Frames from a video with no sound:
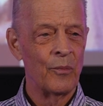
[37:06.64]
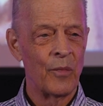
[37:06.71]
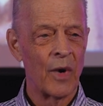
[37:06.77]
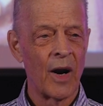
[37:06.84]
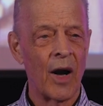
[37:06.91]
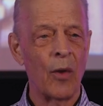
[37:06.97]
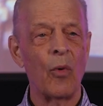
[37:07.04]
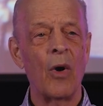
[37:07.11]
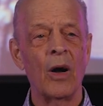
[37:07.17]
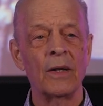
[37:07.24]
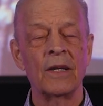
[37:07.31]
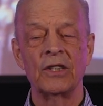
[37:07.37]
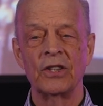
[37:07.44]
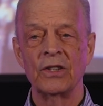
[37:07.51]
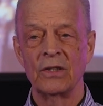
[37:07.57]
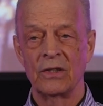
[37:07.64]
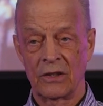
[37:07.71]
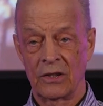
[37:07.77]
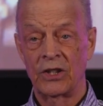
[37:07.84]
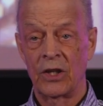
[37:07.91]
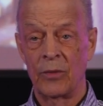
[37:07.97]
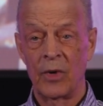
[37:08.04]
But I want to
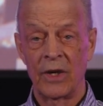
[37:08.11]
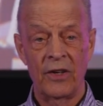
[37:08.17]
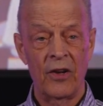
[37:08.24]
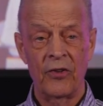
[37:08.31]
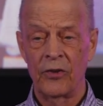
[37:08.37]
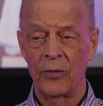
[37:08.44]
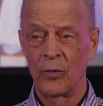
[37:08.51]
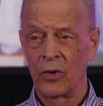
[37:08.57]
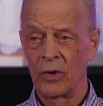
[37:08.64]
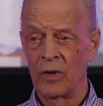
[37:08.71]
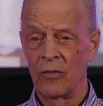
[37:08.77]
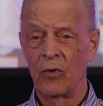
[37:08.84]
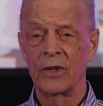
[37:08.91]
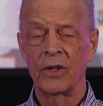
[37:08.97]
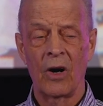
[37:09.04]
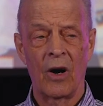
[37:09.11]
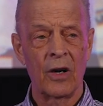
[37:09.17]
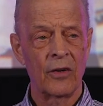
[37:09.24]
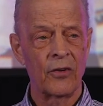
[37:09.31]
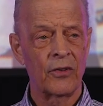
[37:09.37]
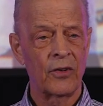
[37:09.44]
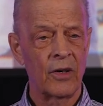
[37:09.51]
share my testimony of what
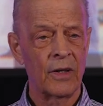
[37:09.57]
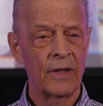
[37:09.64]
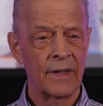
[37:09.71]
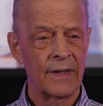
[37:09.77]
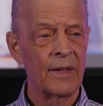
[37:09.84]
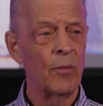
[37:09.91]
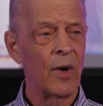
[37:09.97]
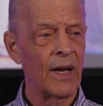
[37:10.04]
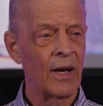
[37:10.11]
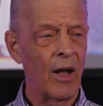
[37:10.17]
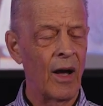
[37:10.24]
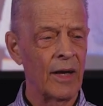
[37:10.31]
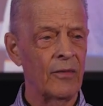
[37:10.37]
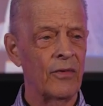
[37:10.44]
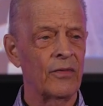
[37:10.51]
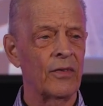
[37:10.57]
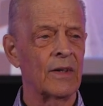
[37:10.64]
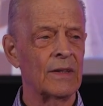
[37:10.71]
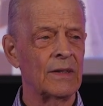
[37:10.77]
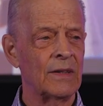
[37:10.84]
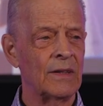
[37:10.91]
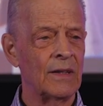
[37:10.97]
God has done in my life.
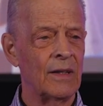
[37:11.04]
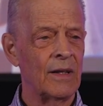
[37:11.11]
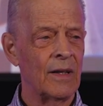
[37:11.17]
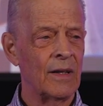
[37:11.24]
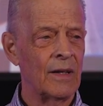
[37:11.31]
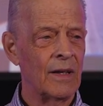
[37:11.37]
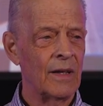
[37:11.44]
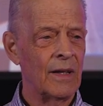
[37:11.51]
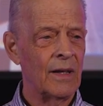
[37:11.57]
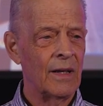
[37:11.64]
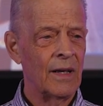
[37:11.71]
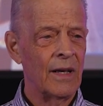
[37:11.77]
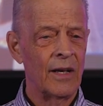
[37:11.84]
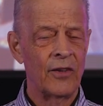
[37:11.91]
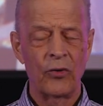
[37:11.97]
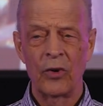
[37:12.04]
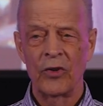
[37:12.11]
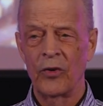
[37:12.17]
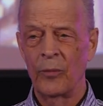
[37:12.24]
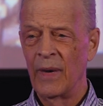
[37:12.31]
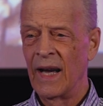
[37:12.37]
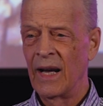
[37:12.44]
And so
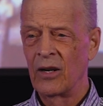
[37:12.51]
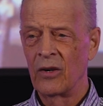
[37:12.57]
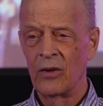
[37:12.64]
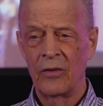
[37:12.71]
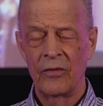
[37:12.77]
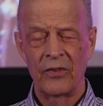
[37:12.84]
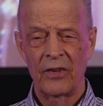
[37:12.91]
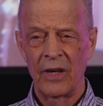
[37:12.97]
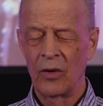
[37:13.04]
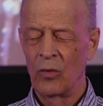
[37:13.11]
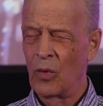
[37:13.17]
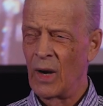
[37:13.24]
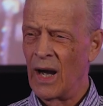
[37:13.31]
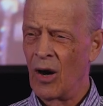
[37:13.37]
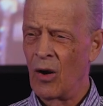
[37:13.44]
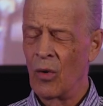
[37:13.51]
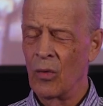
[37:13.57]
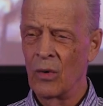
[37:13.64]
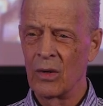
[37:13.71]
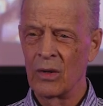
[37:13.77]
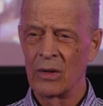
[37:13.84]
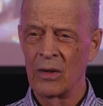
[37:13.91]
it's a matter of saying, wow,
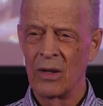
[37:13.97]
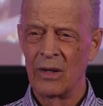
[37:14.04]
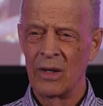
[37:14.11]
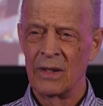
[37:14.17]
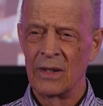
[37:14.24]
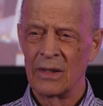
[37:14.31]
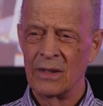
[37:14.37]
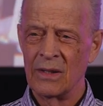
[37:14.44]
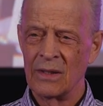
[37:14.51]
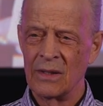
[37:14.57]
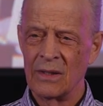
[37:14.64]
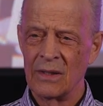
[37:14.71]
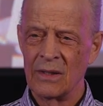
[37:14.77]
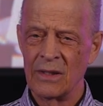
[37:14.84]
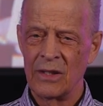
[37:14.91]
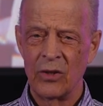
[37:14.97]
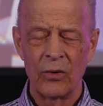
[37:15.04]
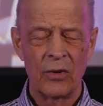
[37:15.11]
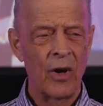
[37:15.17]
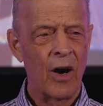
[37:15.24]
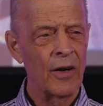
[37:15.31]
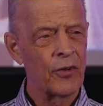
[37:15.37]
you know,
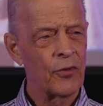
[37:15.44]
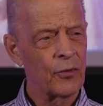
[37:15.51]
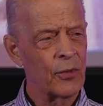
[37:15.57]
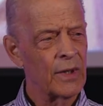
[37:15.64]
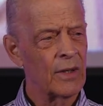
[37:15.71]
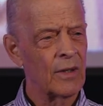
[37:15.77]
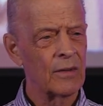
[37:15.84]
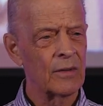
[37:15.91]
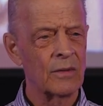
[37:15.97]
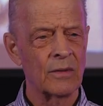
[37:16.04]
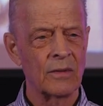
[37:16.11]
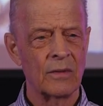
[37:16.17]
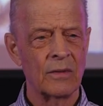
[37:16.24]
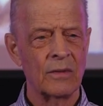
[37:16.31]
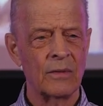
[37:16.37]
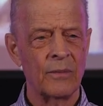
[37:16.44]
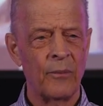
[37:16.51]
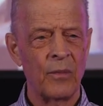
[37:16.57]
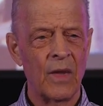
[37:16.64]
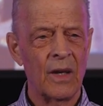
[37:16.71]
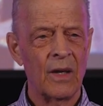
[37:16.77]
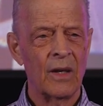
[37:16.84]
God is real.
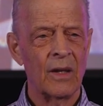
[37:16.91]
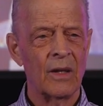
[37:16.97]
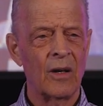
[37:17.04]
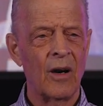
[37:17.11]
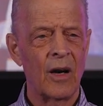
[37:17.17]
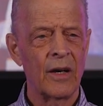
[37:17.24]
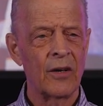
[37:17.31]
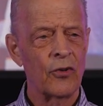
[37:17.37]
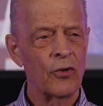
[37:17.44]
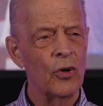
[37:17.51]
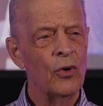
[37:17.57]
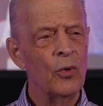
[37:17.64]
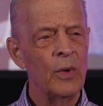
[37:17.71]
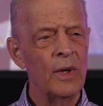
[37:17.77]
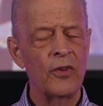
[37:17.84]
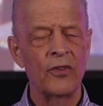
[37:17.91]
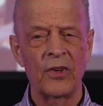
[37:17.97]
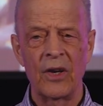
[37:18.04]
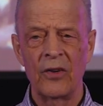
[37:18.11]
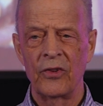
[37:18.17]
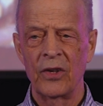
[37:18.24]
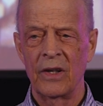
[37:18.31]
God is who He
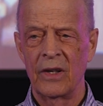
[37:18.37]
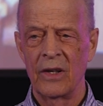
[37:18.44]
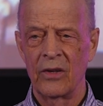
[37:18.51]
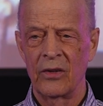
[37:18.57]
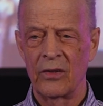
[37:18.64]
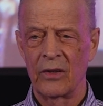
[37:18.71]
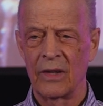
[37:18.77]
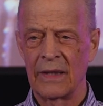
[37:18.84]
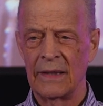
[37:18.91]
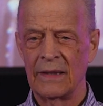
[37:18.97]
says He is.